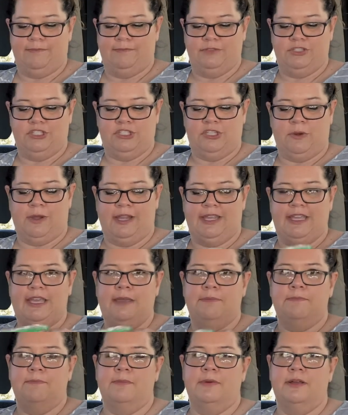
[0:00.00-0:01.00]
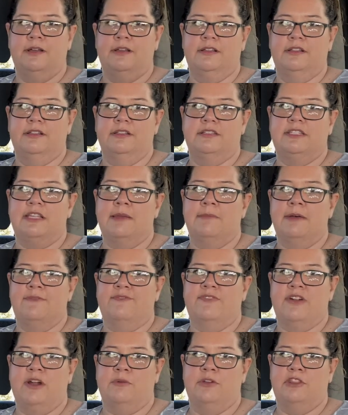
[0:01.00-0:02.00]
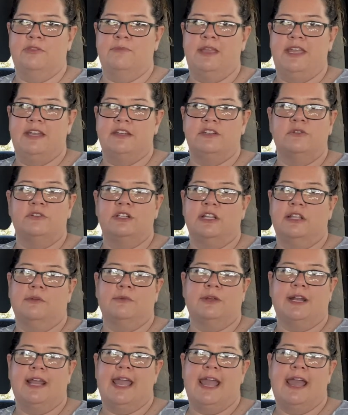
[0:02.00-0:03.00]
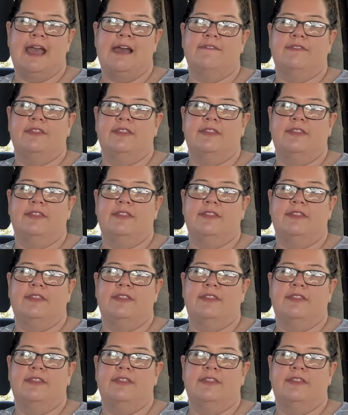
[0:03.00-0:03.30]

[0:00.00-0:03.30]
So I keep some up front with me and don't tell them what I have.